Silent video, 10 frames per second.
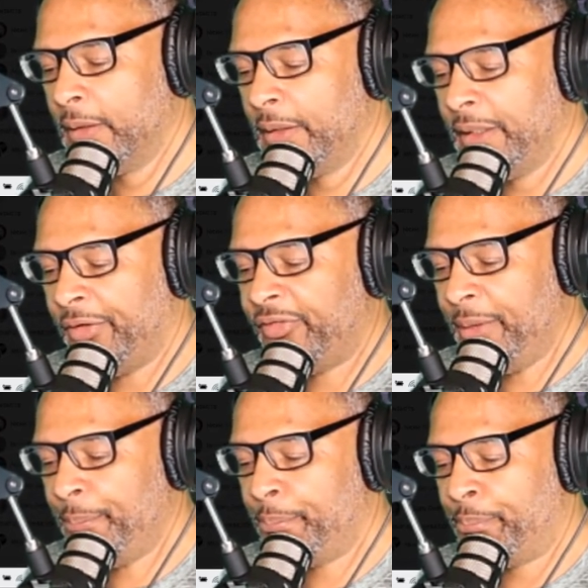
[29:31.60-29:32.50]
Is
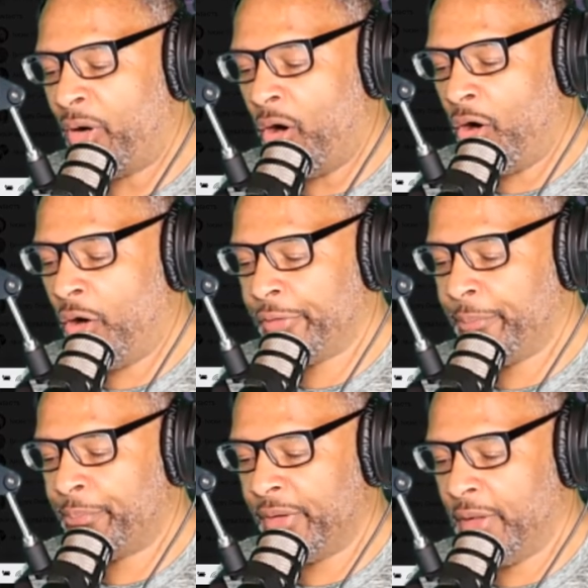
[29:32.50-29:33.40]
it bald
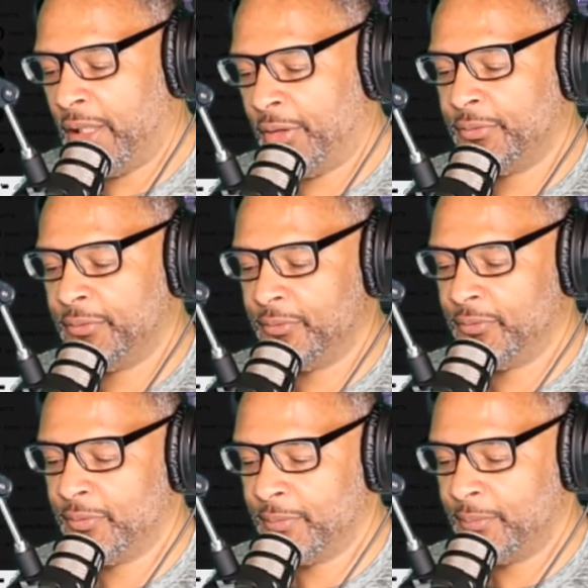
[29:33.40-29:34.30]
below?
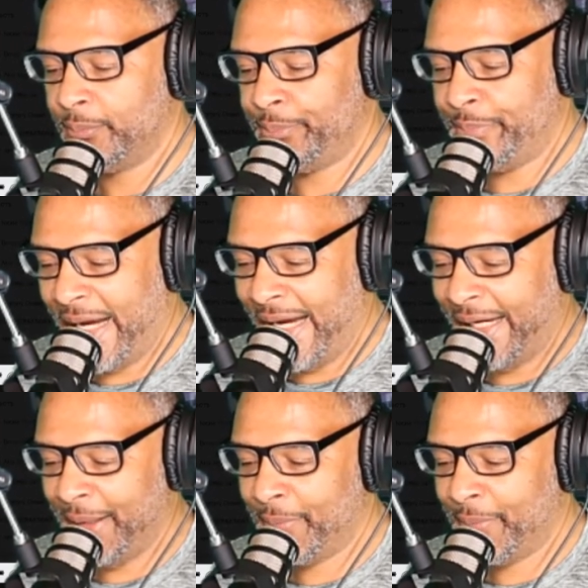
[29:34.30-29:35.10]
Babe.